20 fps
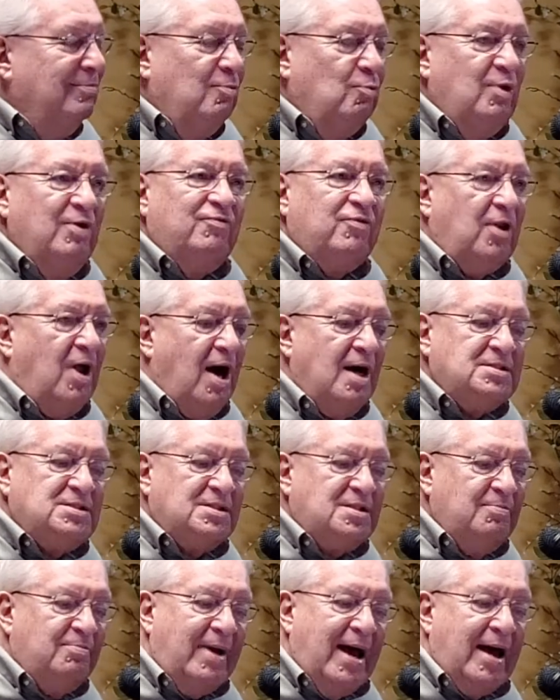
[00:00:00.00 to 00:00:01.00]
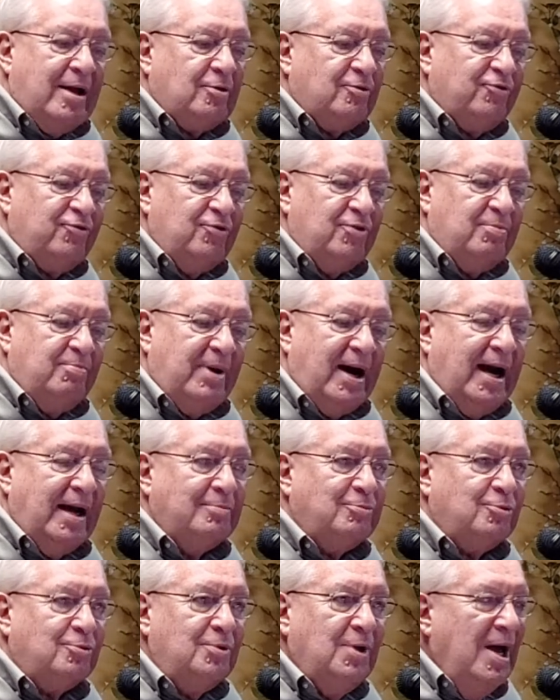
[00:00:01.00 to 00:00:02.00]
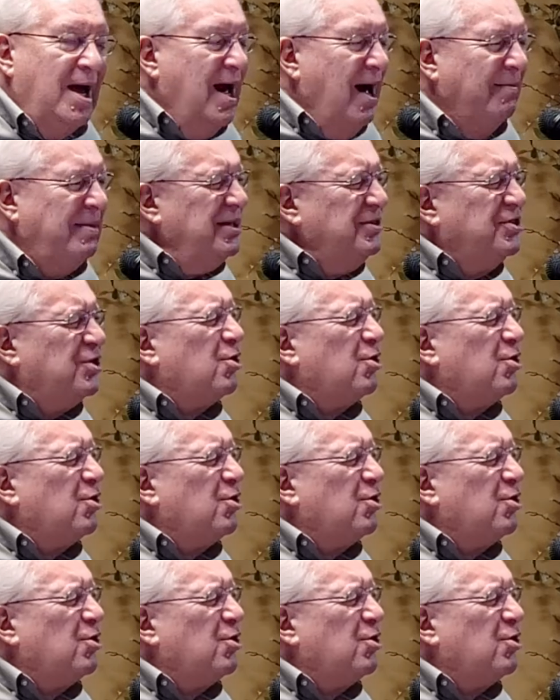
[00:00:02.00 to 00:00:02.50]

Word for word: We've lost the battle for the Bible. I mean,